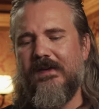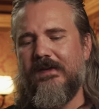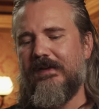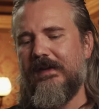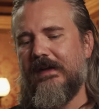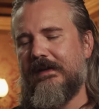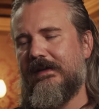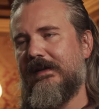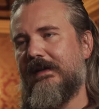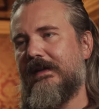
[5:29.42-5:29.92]
is
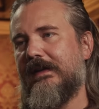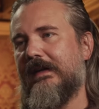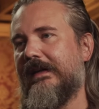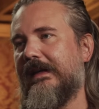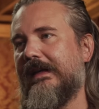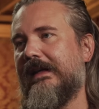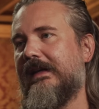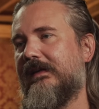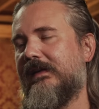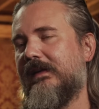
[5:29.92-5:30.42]
such a,
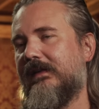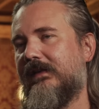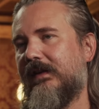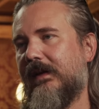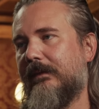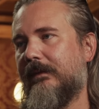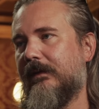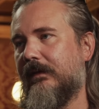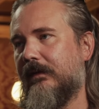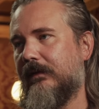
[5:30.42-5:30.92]
an easy
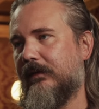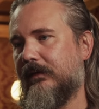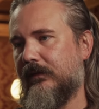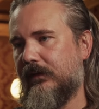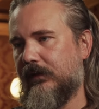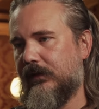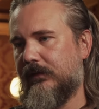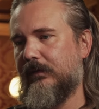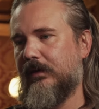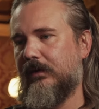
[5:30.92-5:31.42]
sipping,
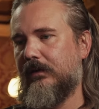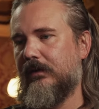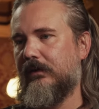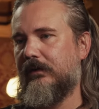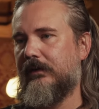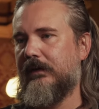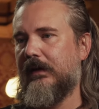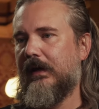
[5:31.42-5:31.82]
smooth,